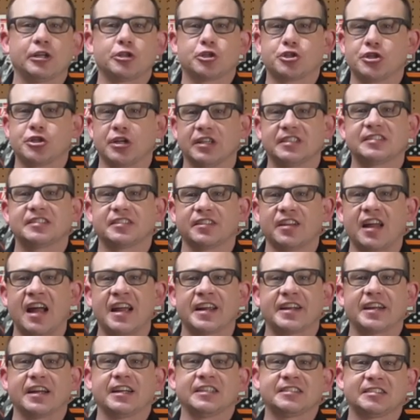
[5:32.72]
just
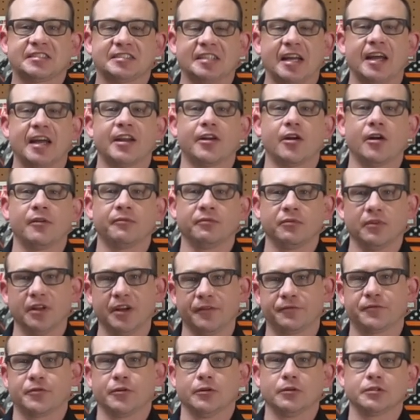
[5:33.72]
like a set of
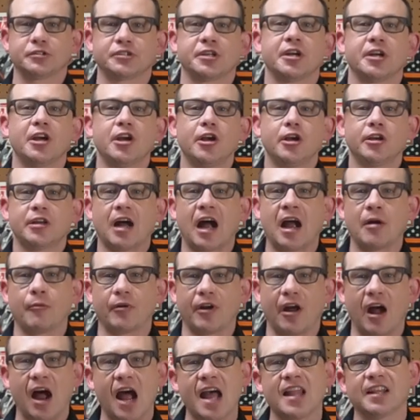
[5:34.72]
lifters. I
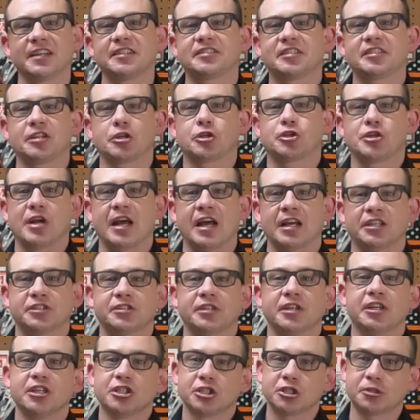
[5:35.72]
would highly suggest
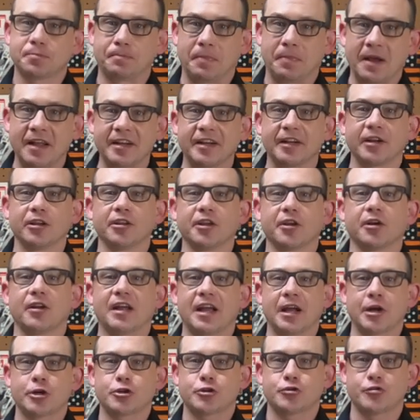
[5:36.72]
spending a little
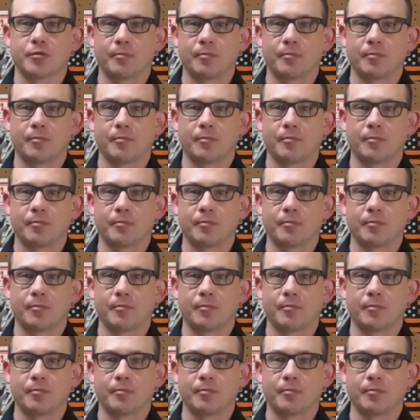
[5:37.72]
extra